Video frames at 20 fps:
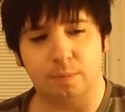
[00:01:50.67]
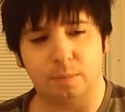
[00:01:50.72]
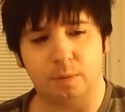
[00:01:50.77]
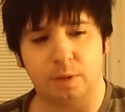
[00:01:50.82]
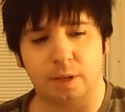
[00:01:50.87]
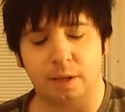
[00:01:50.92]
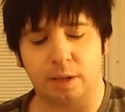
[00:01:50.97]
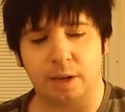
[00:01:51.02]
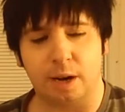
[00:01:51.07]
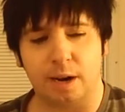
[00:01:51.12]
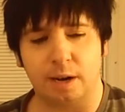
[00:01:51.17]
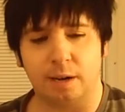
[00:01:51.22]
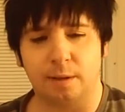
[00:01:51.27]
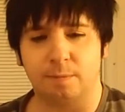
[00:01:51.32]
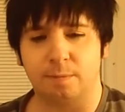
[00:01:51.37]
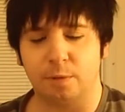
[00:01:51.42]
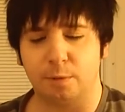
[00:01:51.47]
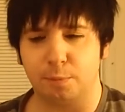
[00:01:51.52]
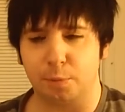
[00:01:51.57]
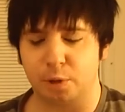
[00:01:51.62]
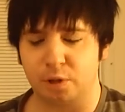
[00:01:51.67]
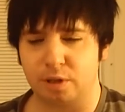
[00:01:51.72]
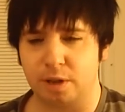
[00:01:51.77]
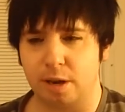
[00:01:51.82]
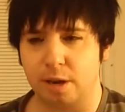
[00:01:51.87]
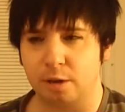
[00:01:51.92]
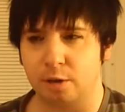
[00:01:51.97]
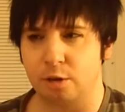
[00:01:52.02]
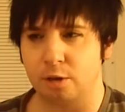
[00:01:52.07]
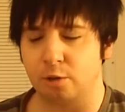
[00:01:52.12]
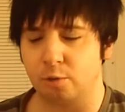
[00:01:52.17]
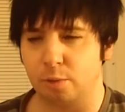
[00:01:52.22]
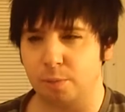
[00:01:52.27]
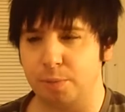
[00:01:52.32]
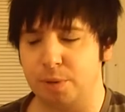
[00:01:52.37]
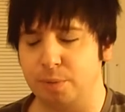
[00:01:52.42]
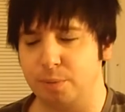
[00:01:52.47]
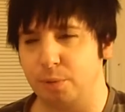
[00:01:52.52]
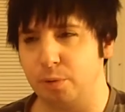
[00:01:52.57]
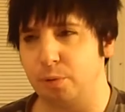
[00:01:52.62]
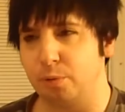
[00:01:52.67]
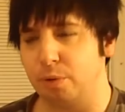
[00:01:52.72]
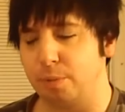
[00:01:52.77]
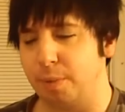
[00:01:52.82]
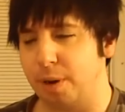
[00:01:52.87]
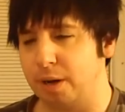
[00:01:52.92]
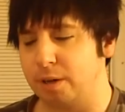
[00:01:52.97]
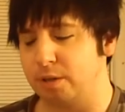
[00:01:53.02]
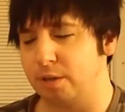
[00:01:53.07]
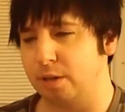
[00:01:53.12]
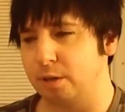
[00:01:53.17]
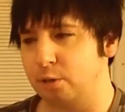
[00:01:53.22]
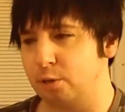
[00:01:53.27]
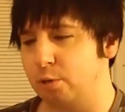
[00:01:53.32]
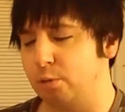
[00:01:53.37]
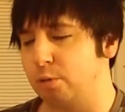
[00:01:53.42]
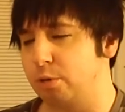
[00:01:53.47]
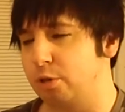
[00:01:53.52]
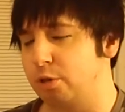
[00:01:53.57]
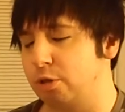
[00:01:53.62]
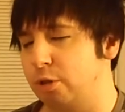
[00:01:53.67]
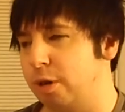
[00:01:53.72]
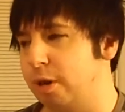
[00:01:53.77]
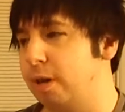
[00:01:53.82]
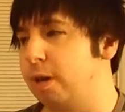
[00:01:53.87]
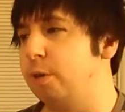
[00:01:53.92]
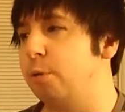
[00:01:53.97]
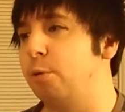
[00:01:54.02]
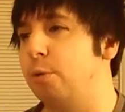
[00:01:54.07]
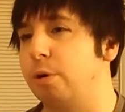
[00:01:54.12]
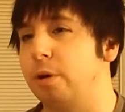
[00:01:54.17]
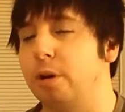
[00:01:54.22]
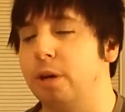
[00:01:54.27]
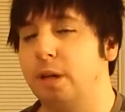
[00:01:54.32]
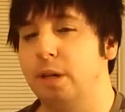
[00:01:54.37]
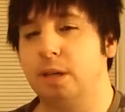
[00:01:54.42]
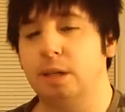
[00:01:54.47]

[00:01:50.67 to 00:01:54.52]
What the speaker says: like, kind of the percentages with people who are bisexual or straight, or